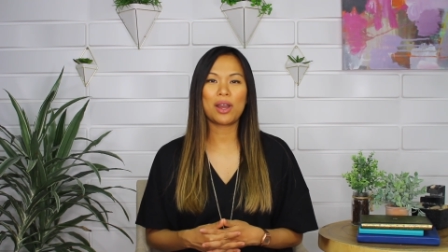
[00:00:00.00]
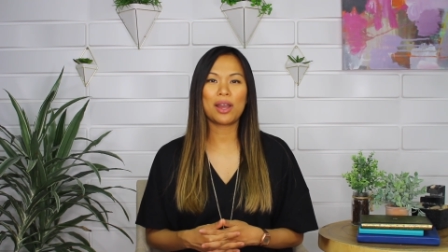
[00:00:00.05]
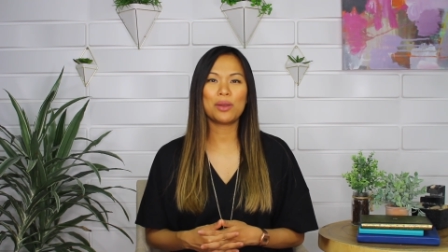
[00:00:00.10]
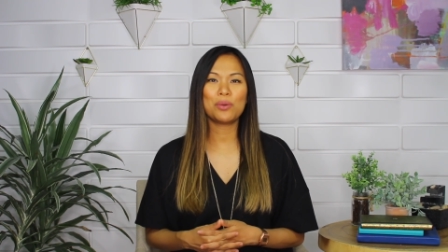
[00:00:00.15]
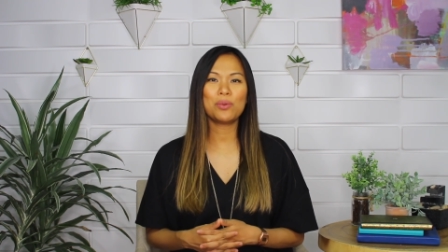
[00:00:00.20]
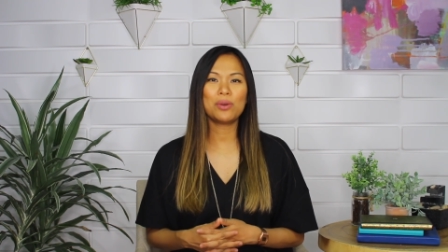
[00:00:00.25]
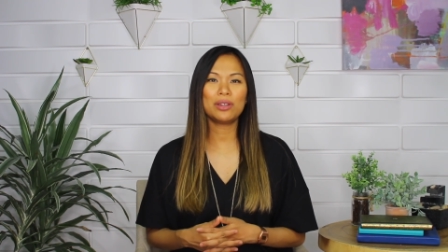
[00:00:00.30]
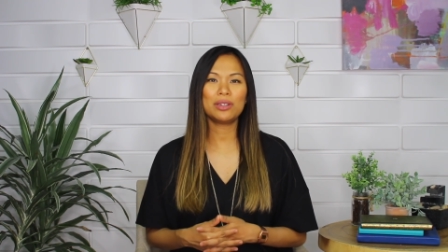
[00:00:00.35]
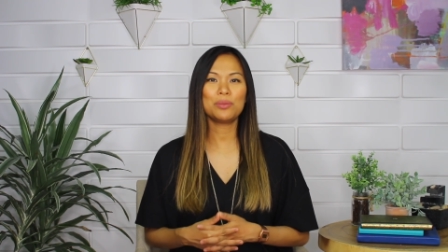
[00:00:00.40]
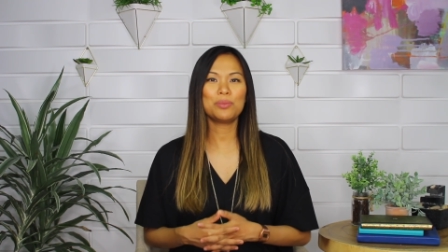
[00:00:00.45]
I
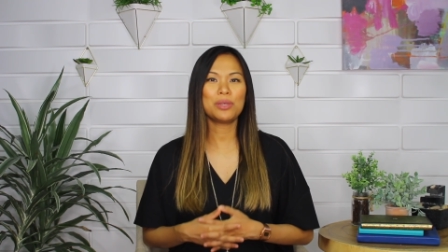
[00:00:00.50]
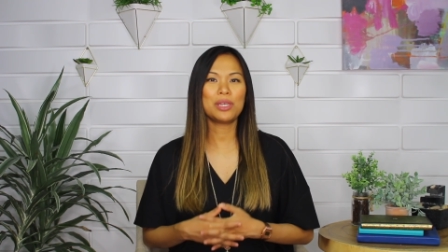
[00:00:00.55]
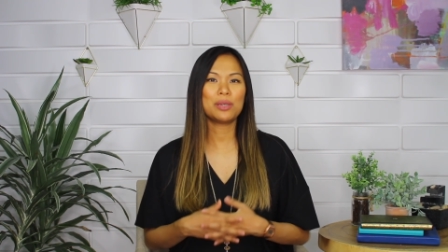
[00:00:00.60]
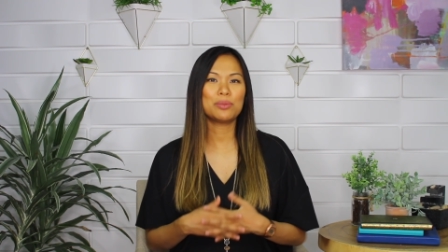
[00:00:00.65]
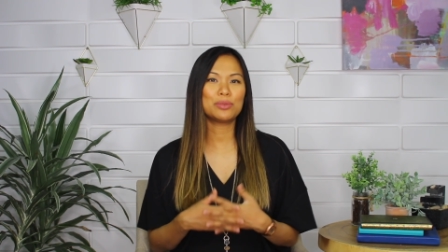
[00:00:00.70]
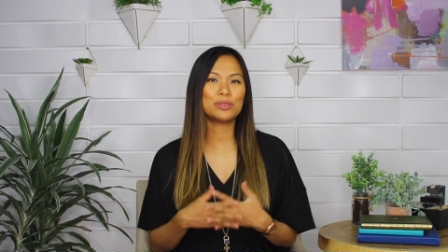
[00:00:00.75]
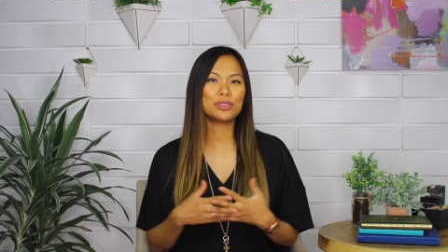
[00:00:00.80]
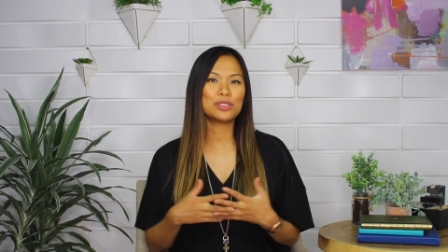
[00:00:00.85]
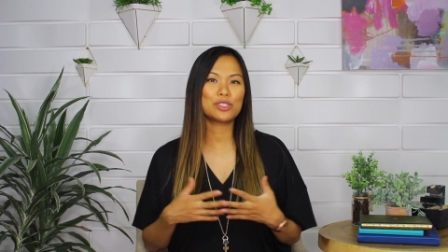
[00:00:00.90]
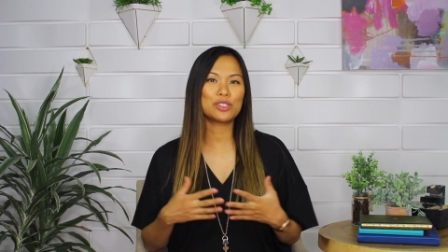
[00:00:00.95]
want to be
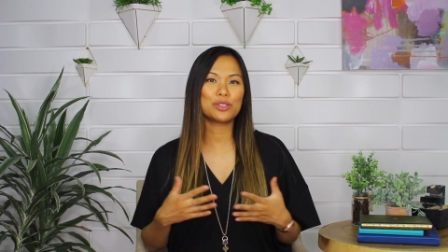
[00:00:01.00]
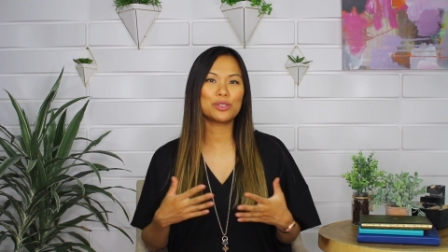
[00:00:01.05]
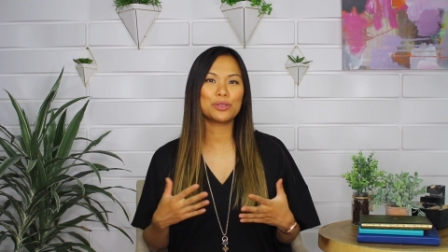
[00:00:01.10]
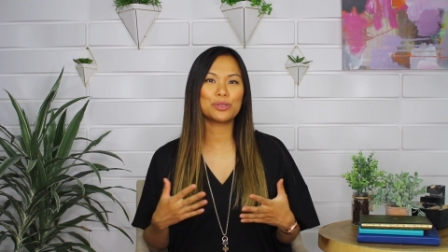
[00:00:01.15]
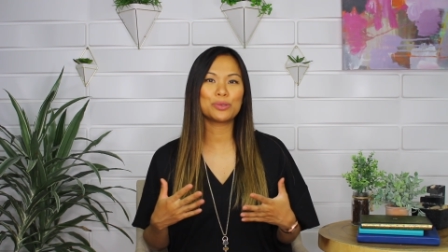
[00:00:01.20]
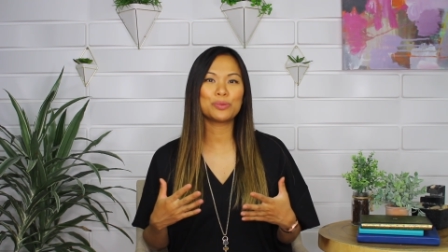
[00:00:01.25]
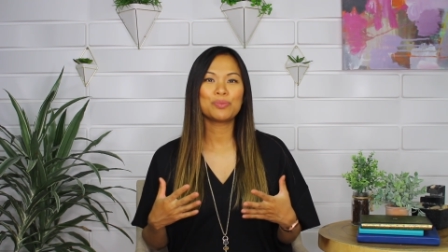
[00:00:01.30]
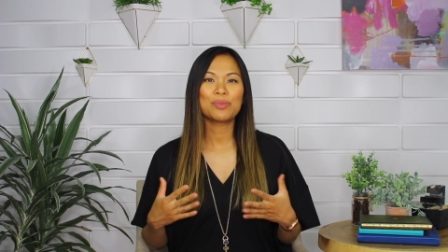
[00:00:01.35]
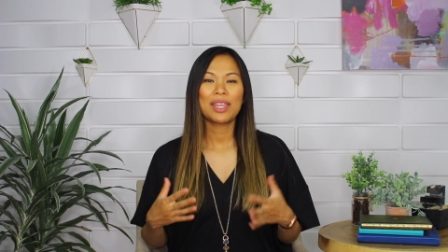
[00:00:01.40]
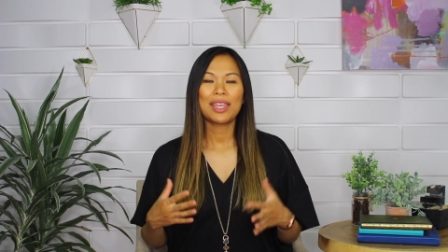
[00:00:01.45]
able
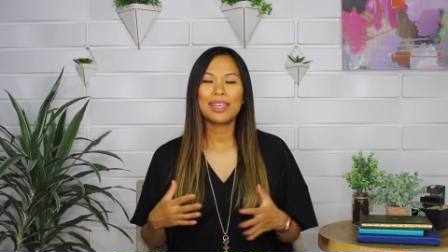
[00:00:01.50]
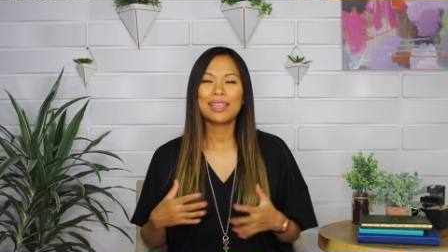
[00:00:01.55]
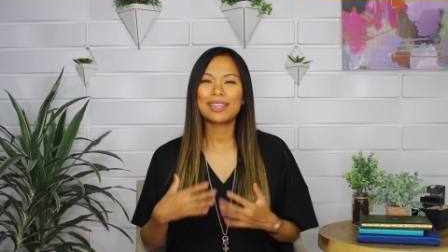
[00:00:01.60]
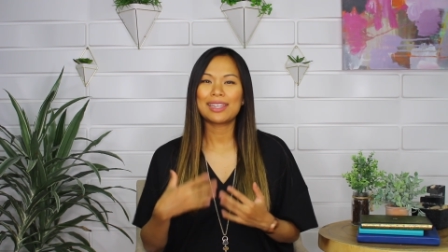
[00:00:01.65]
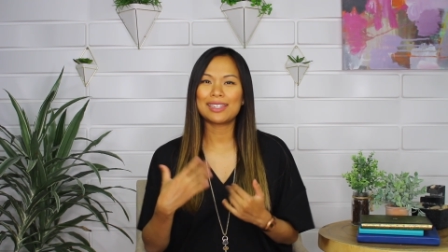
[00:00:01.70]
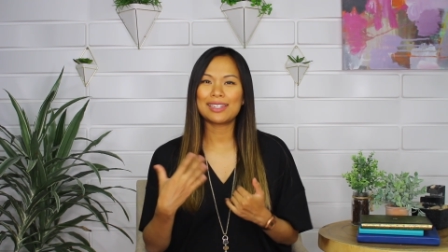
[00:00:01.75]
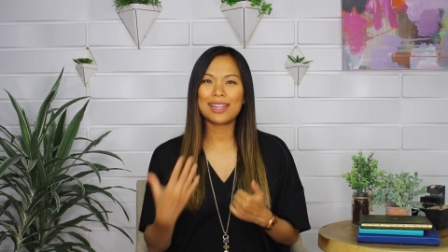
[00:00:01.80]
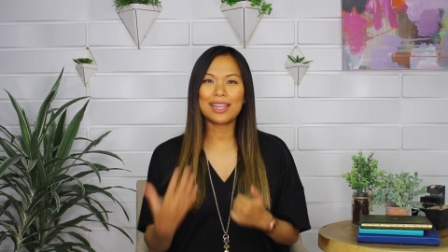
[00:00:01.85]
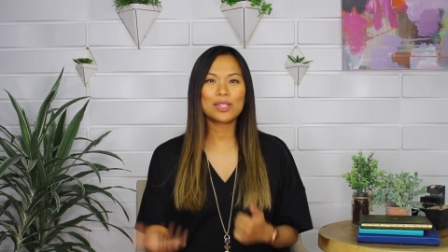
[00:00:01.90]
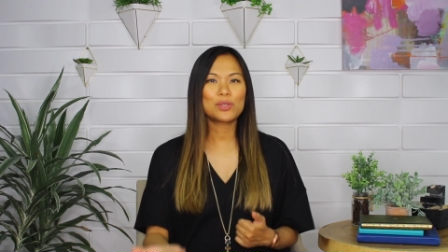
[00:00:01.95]
to
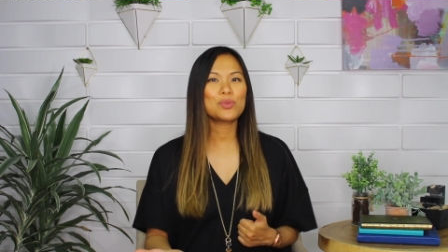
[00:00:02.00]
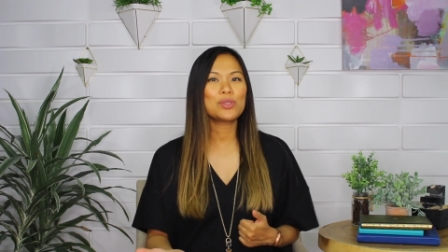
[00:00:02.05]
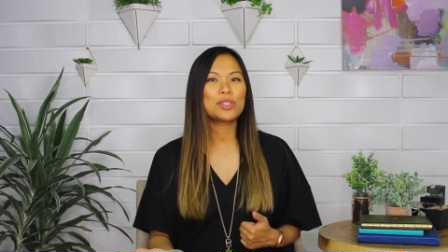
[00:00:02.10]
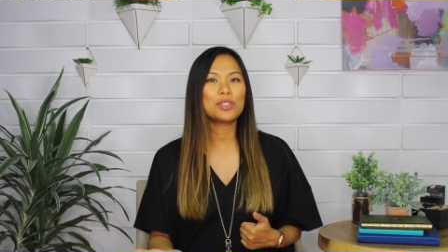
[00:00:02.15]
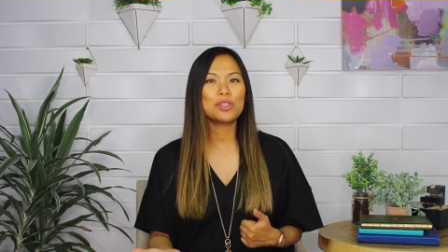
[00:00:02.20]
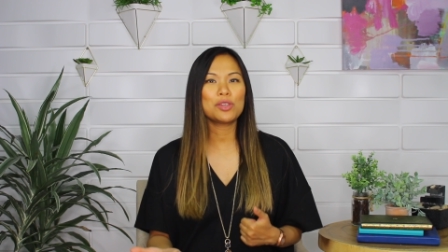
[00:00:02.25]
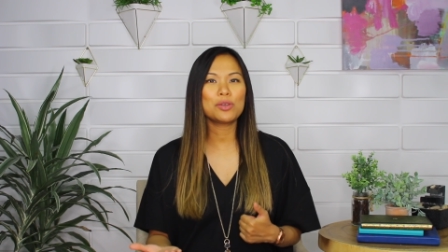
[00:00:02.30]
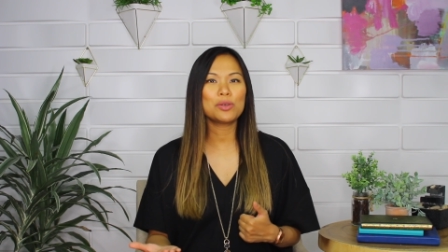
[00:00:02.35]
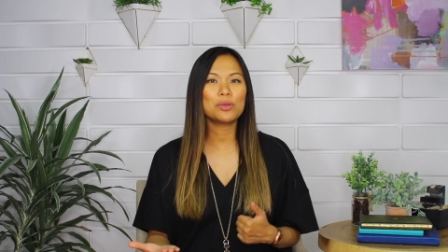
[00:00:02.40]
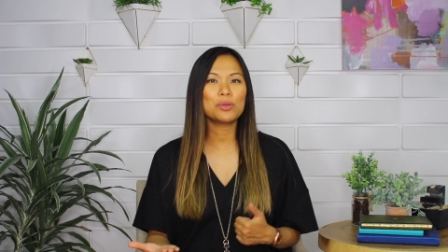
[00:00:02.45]
connect
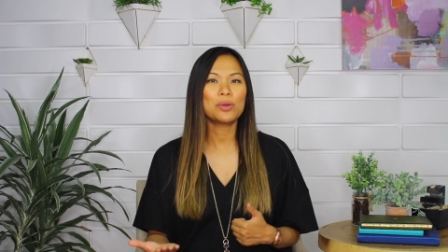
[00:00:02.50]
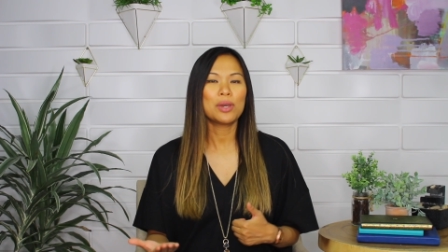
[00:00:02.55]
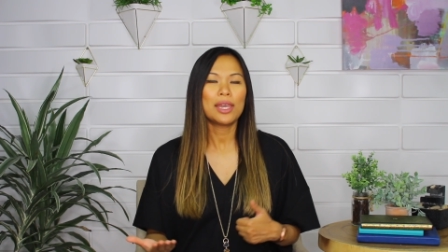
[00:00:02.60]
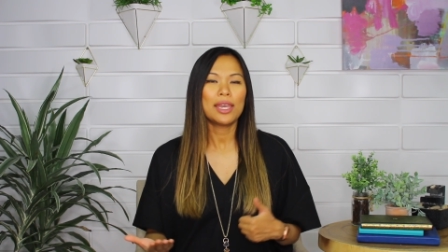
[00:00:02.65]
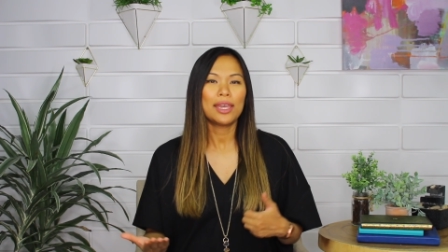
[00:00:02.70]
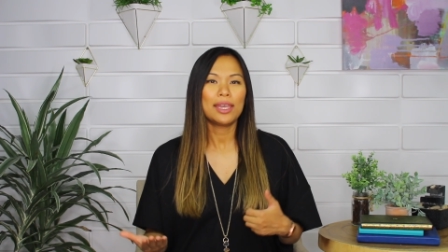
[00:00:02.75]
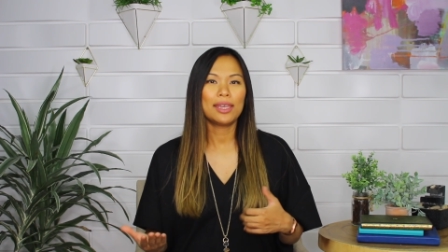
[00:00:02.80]
with you